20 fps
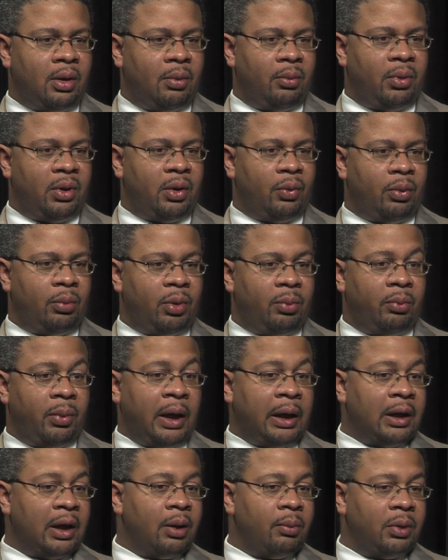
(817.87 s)
many women
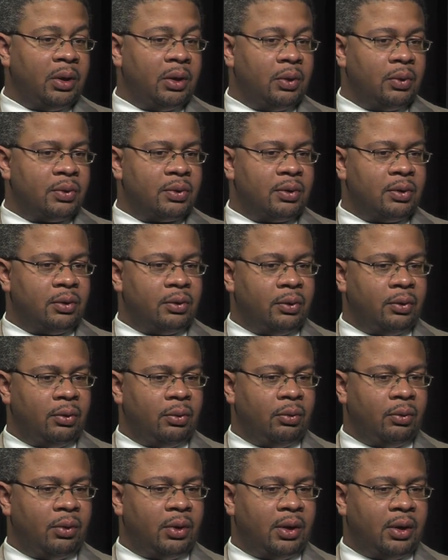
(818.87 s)
may not be used
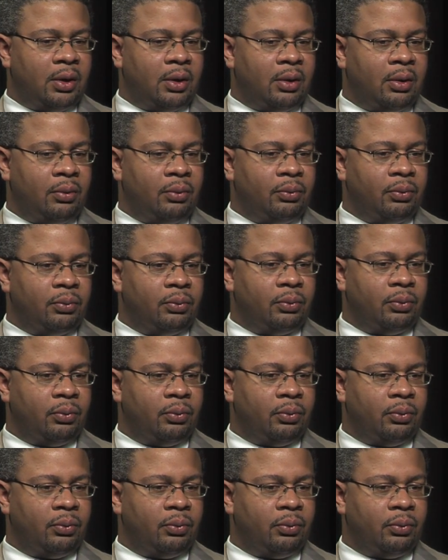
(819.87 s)
to,